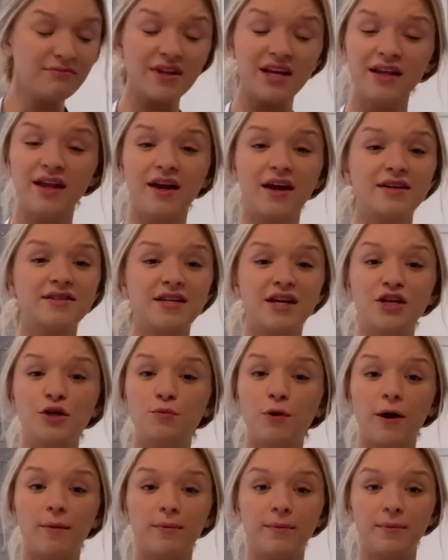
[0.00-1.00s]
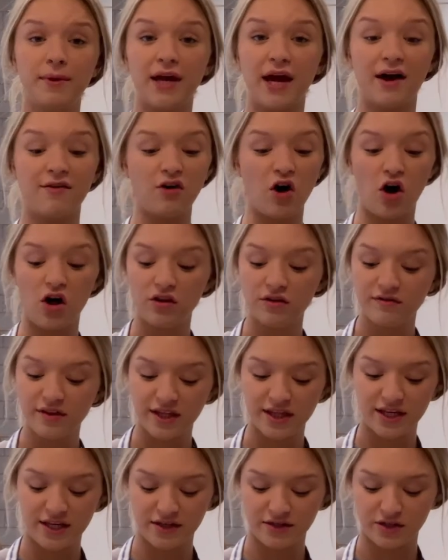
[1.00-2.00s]
like I said, you probably have all of the
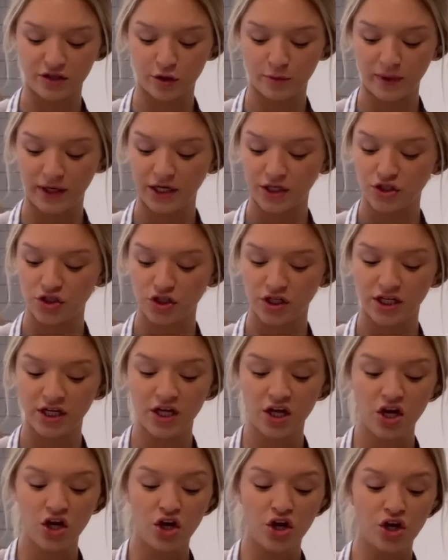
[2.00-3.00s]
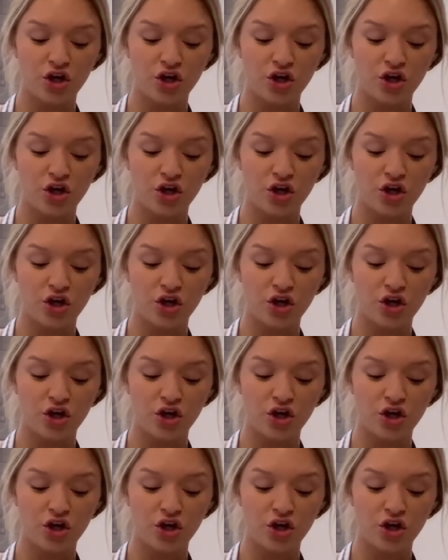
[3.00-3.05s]
things in your pantry.